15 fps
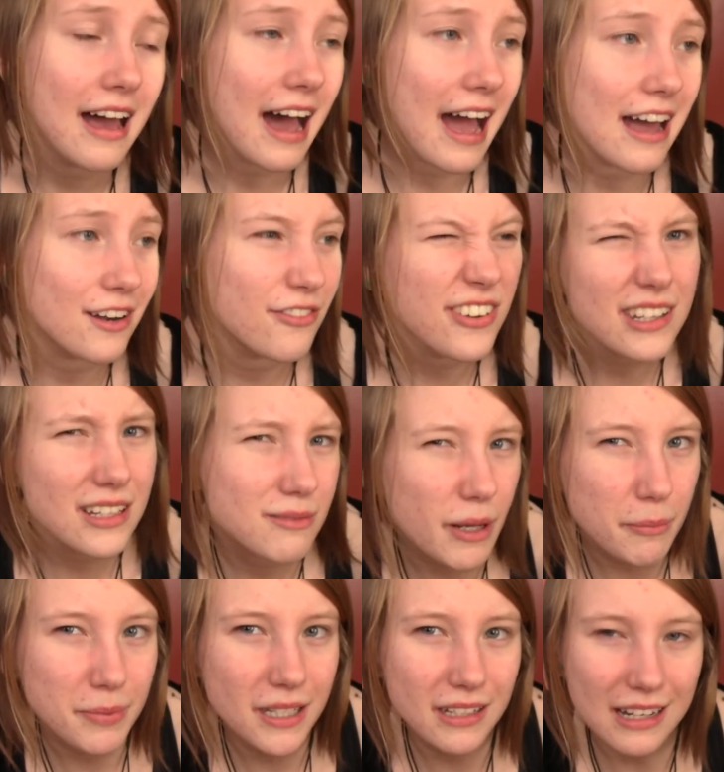I had a feeling
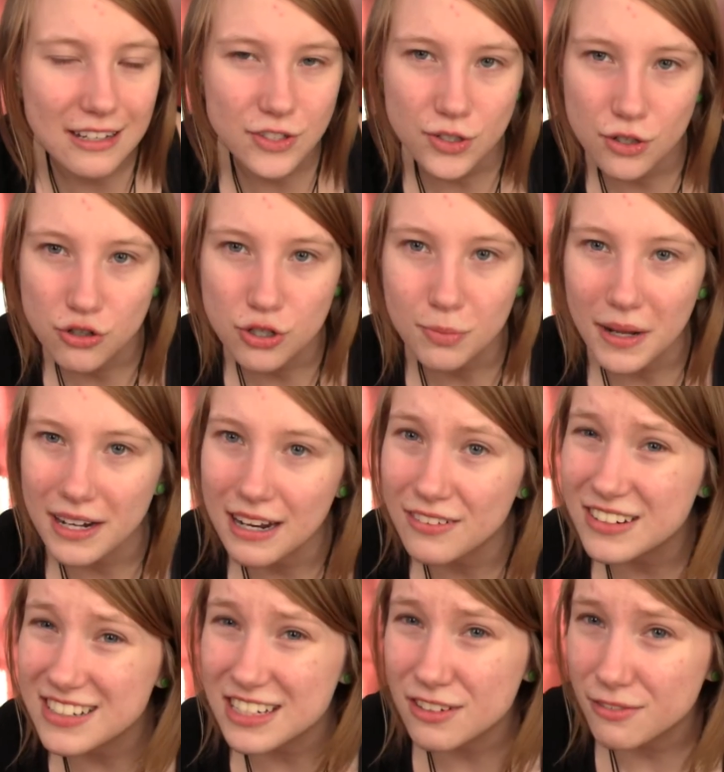about Being As an Ocean, but I
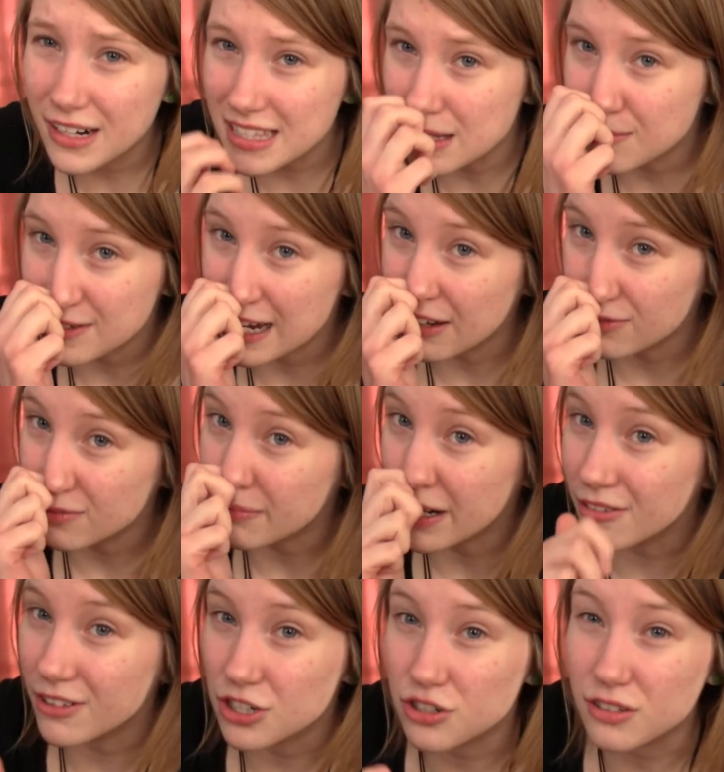didn't write them down for my
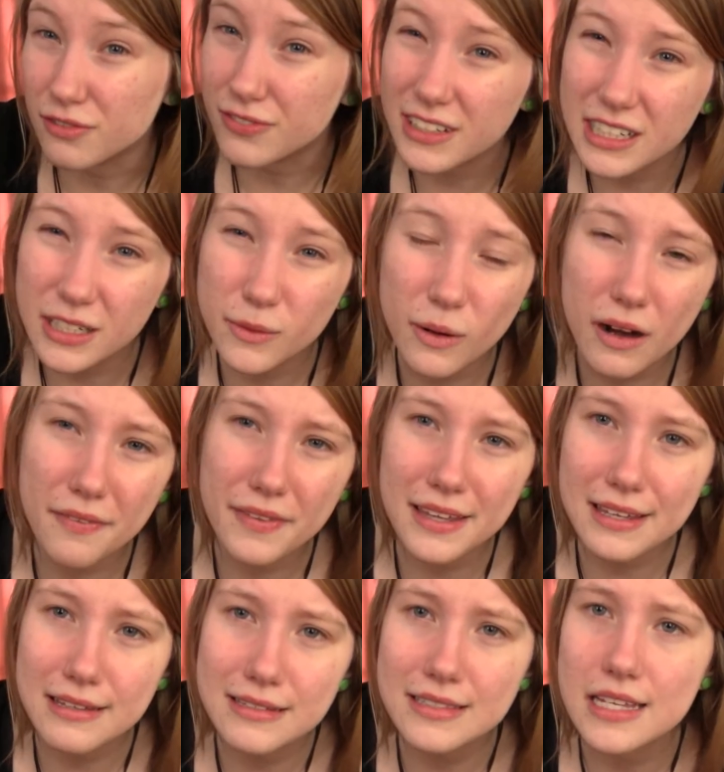original video on
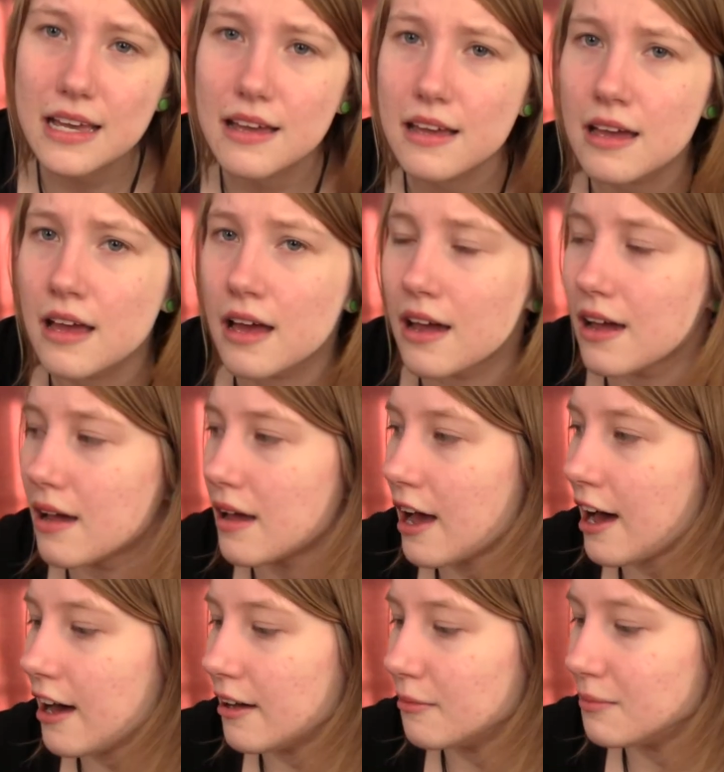this
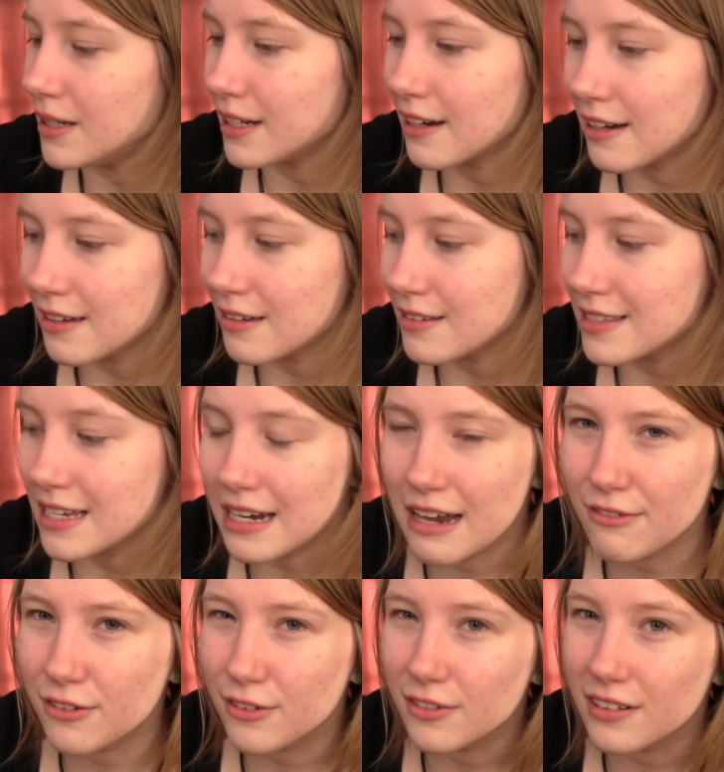because they
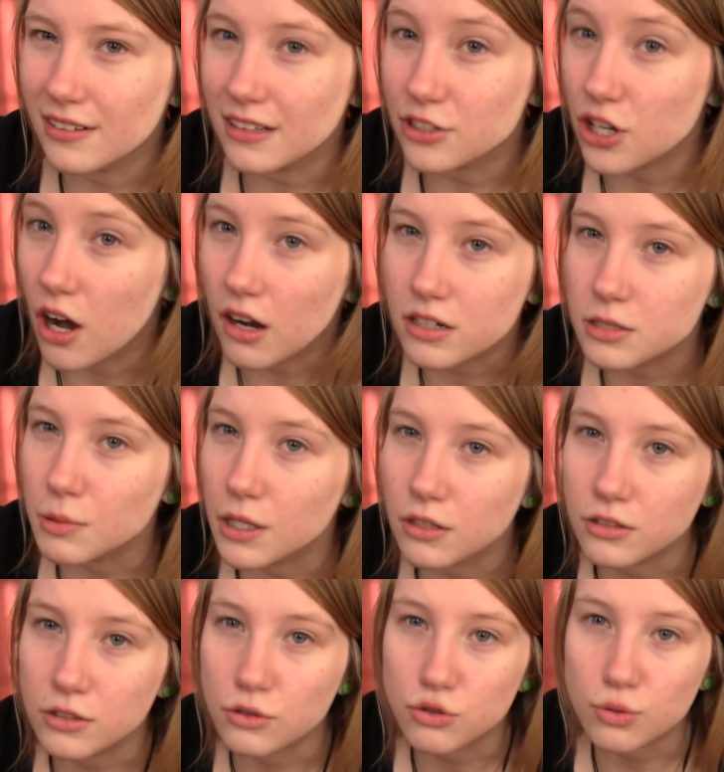never really talked about
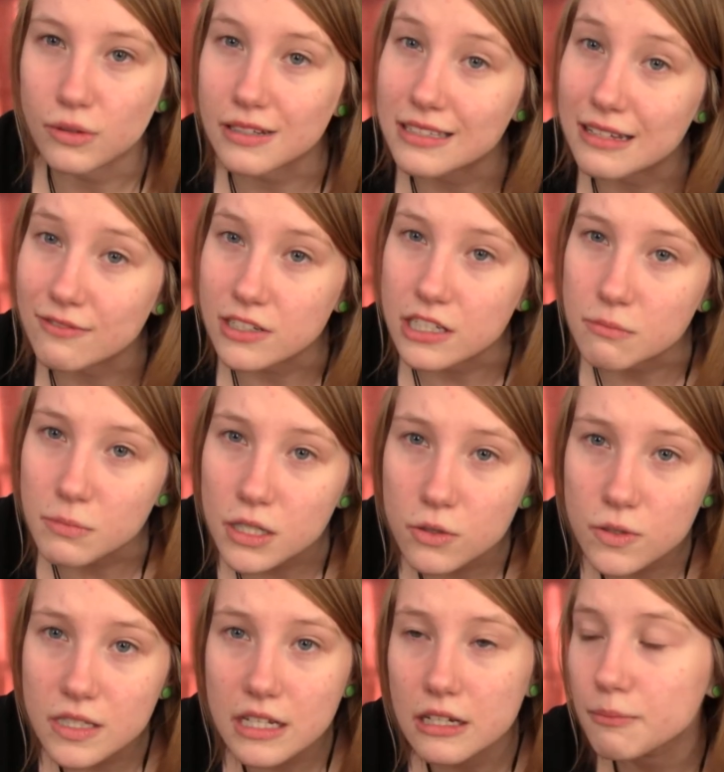new 2017
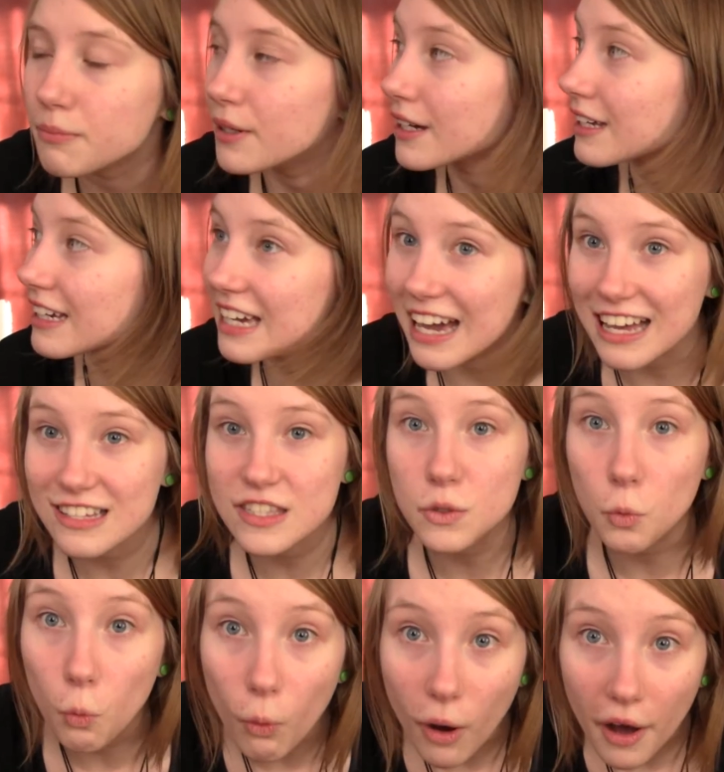music, but guess
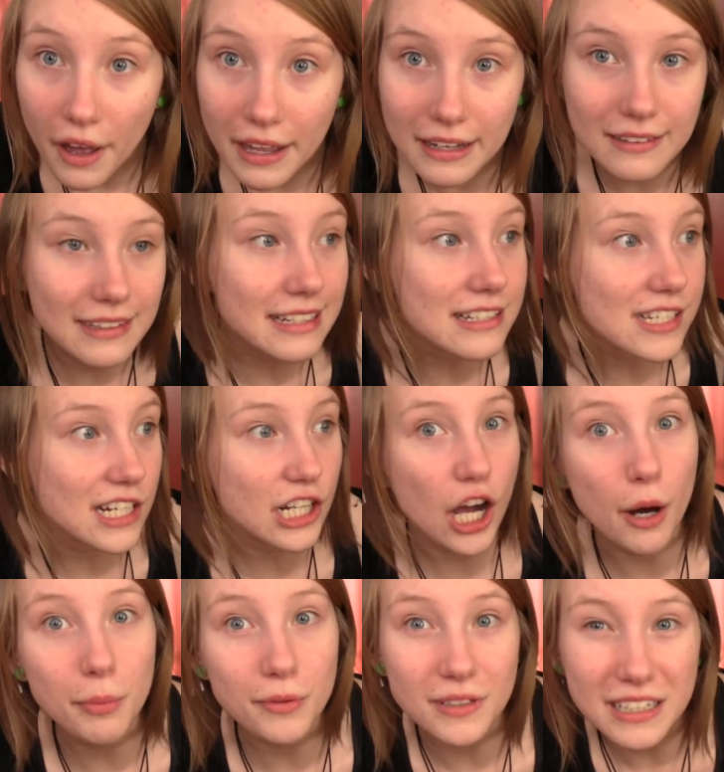what? They did a
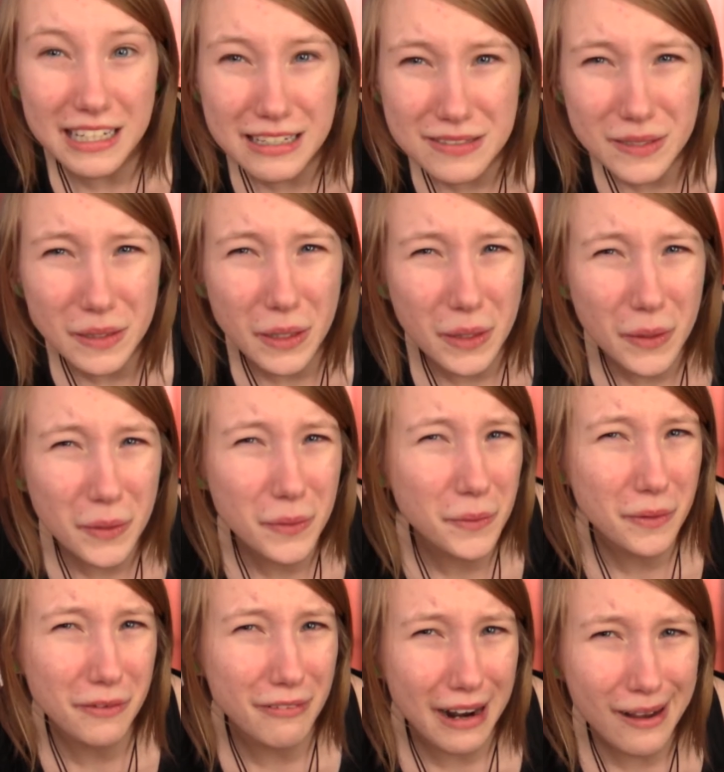couple days
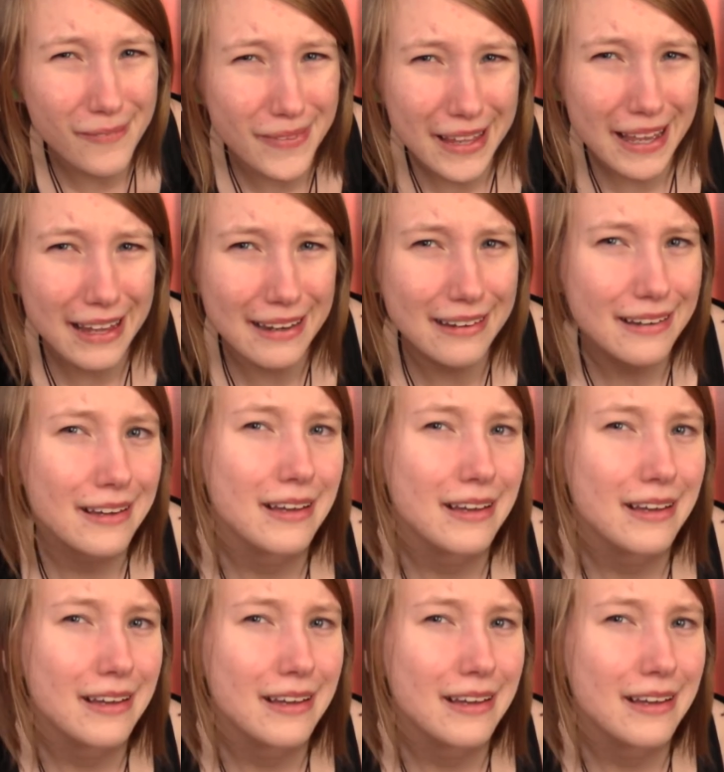ago around then.